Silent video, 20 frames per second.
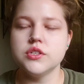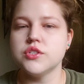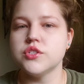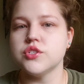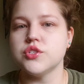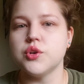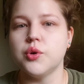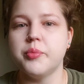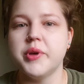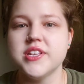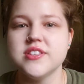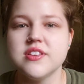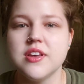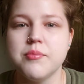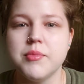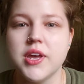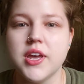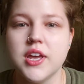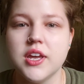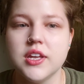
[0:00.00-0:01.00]
So
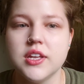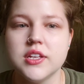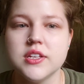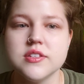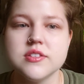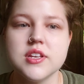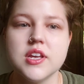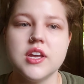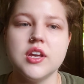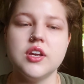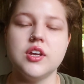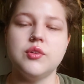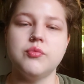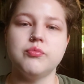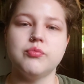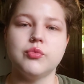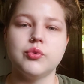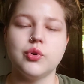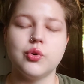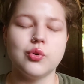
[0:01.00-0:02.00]
Besame is a
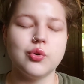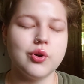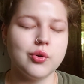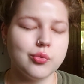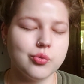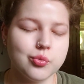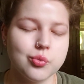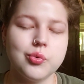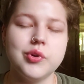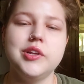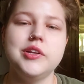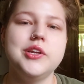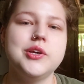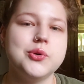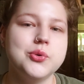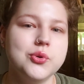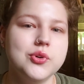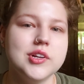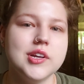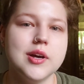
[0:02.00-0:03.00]
really
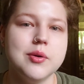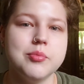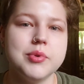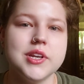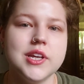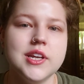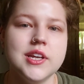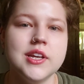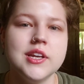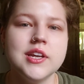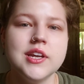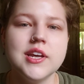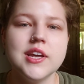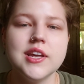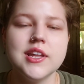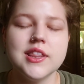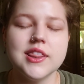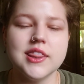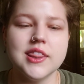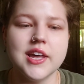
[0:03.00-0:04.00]
cool company
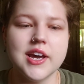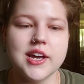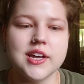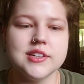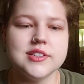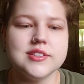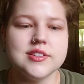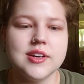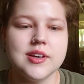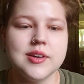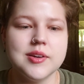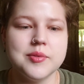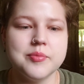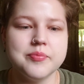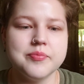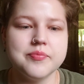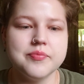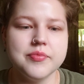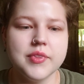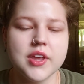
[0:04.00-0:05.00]
that
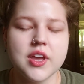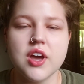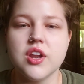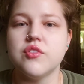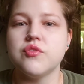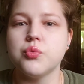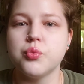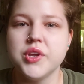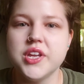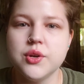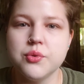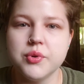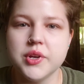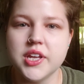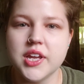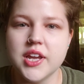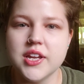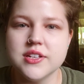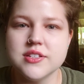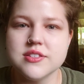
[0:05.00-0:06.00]
kind of
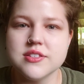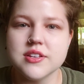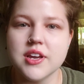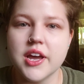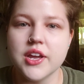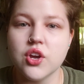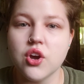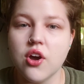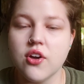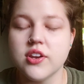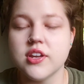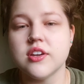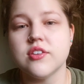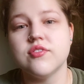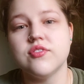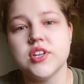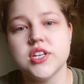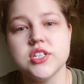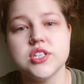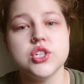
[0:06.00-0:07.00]
recreates iconic
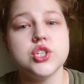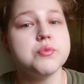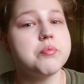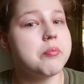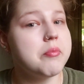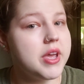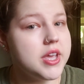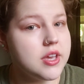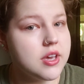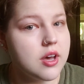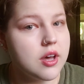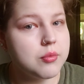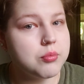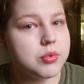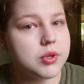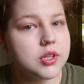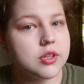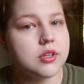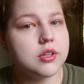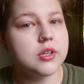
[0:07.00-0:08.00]
vintage makeup
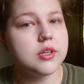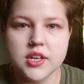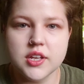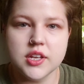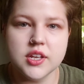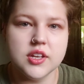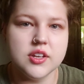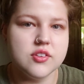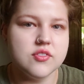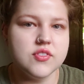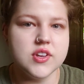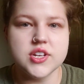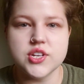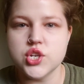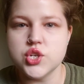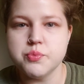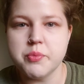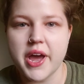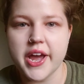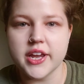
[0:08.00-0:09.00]
in
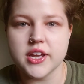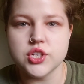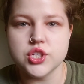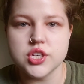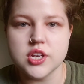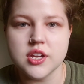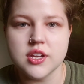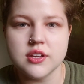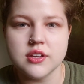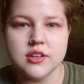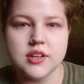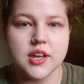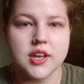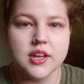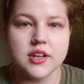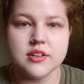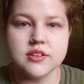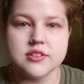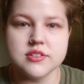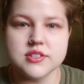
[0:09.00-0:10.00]
vintage packaging
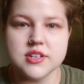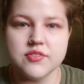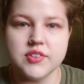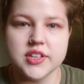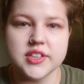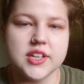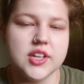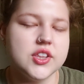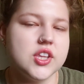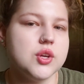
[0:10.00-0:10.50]
and stuff like that.